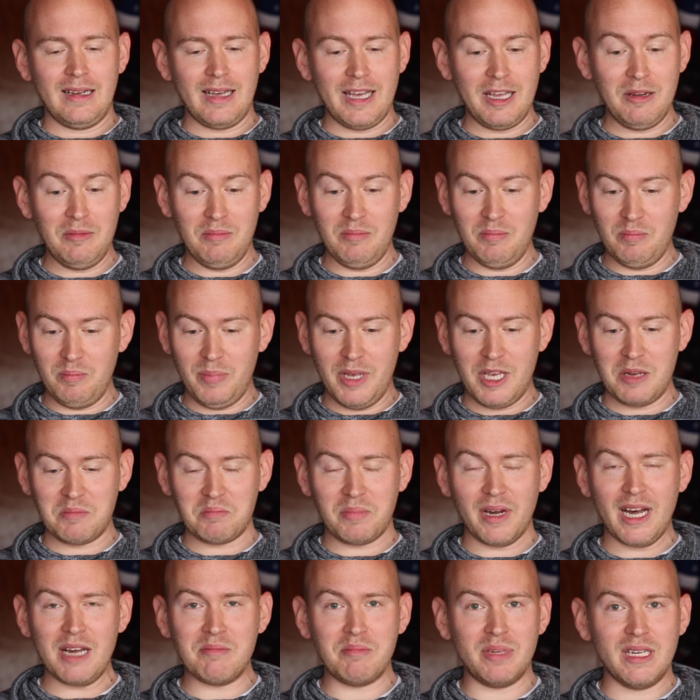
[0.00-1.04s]
And
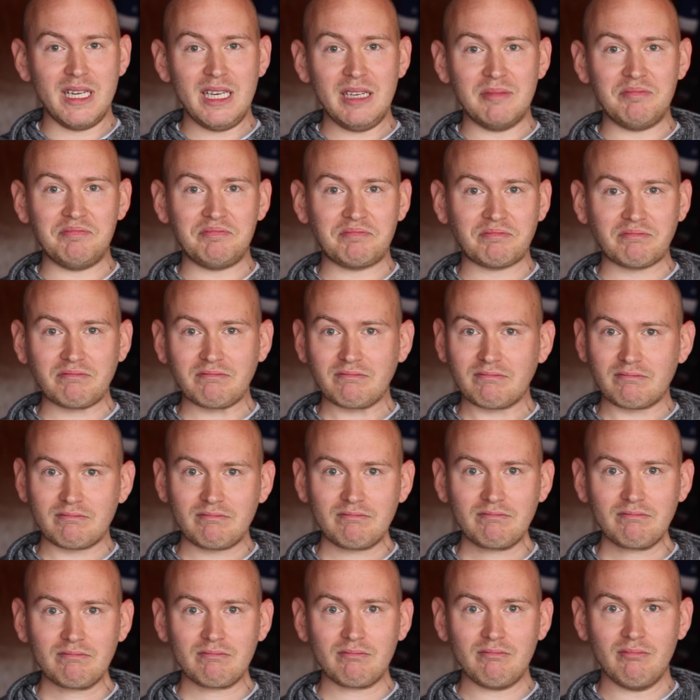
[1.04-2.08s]
bit by bit,
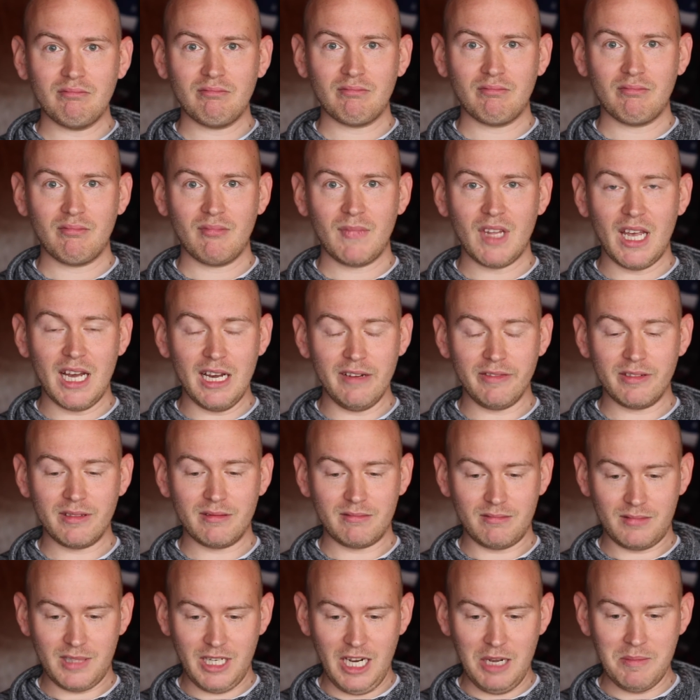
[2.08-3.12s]
I've
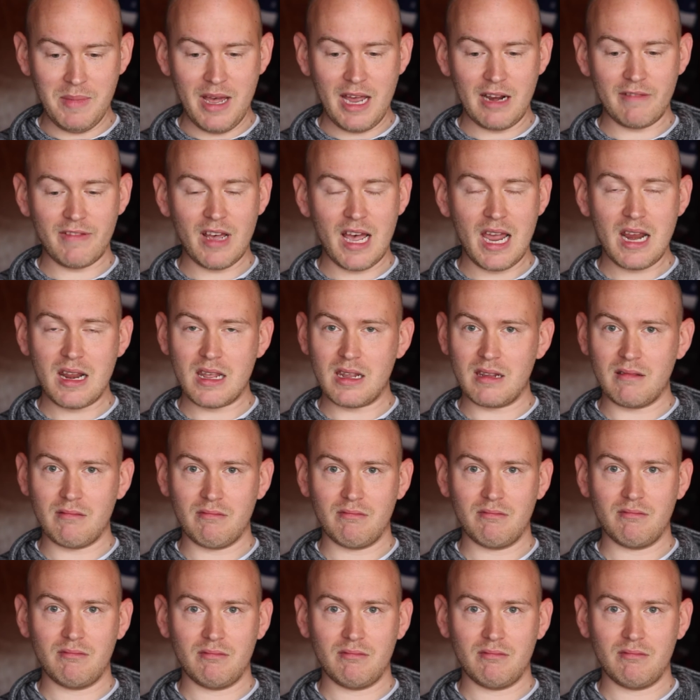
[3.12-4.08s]
come out of hiding.